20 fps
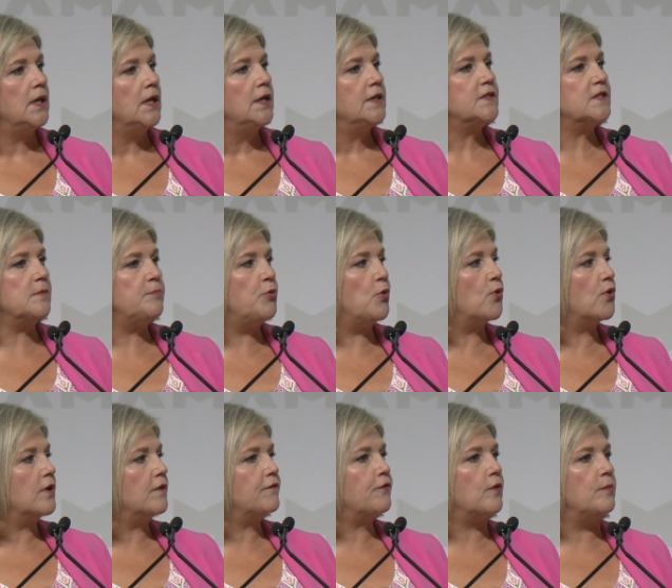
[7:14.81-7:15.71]

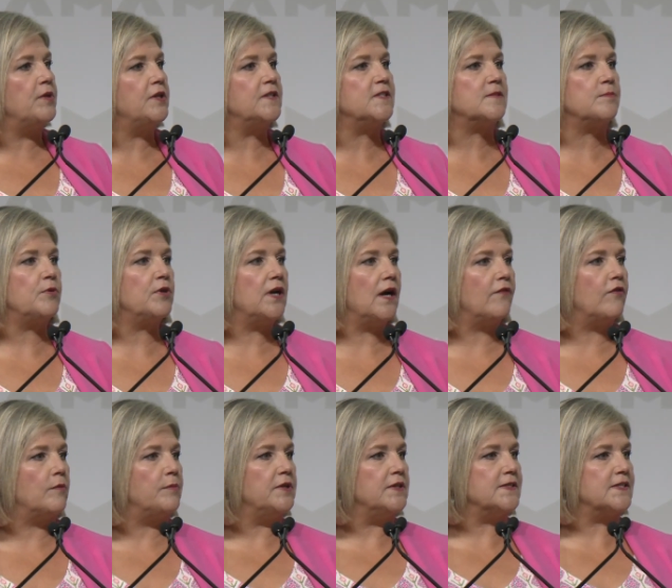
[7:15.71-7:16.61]
support for municipal
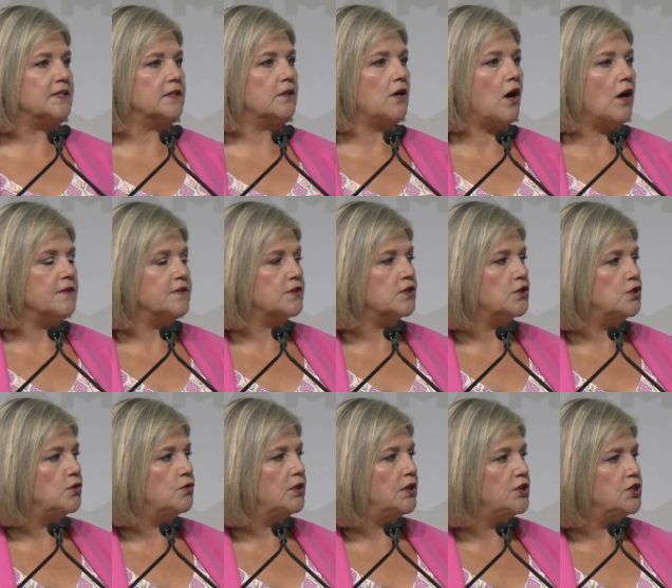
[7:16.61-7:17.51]
governments
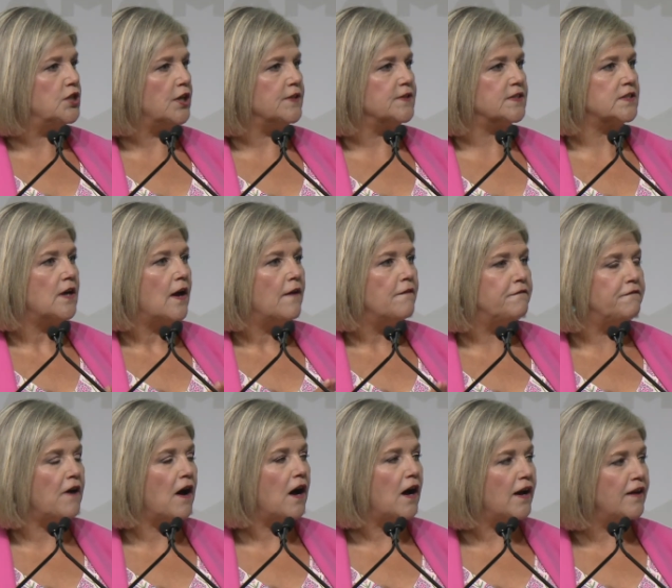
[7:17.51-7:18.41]
constituted just
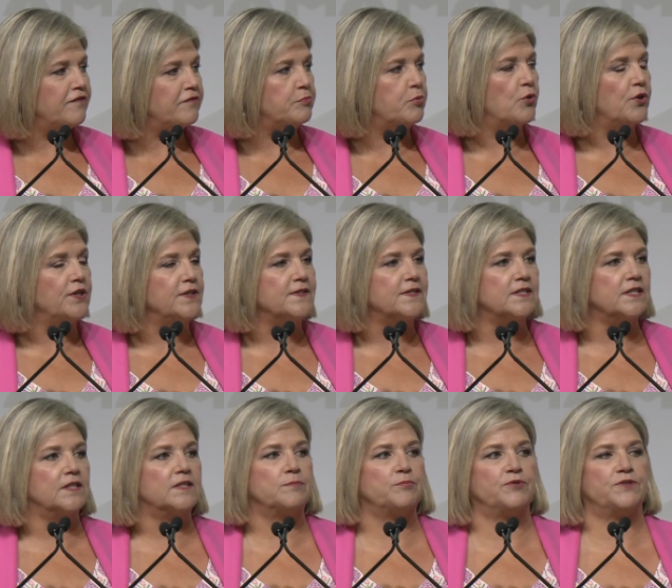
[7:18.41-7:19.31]

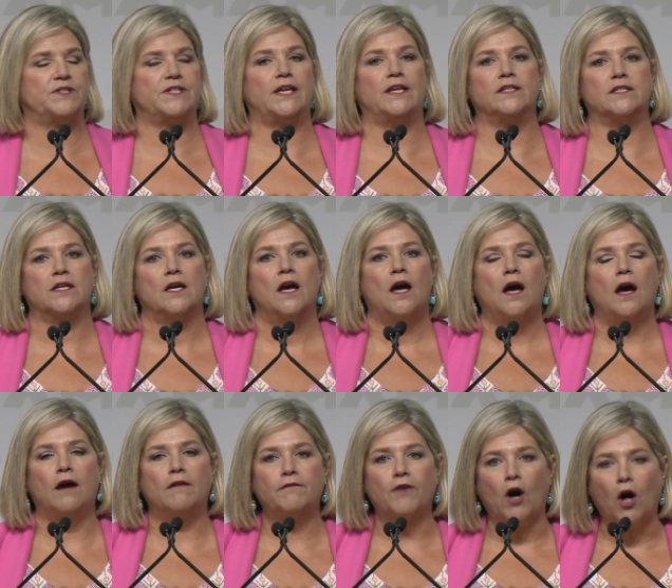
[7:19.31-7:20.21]
5.6%
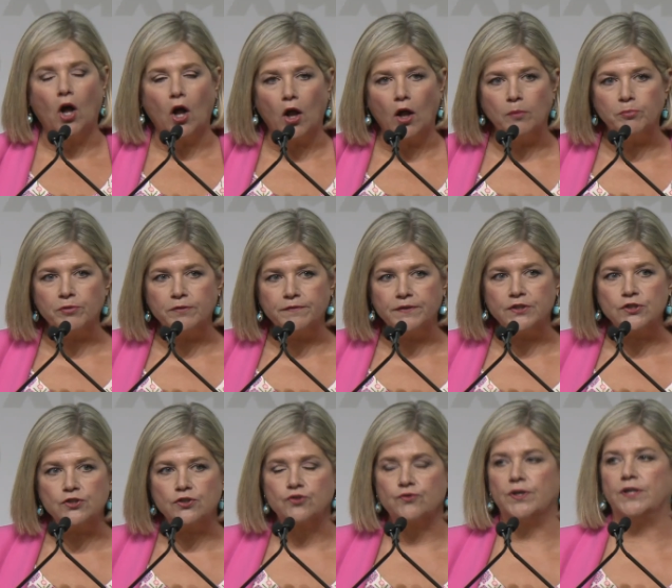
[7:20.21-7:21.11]
of all
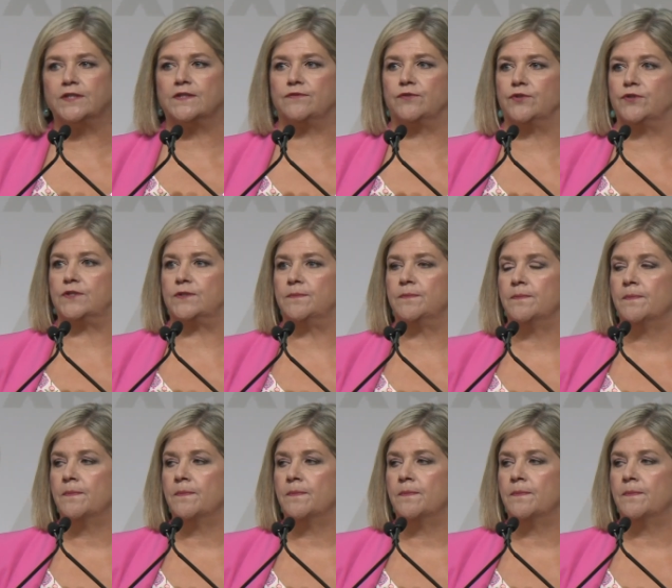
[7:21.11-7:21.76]
provincial transfers.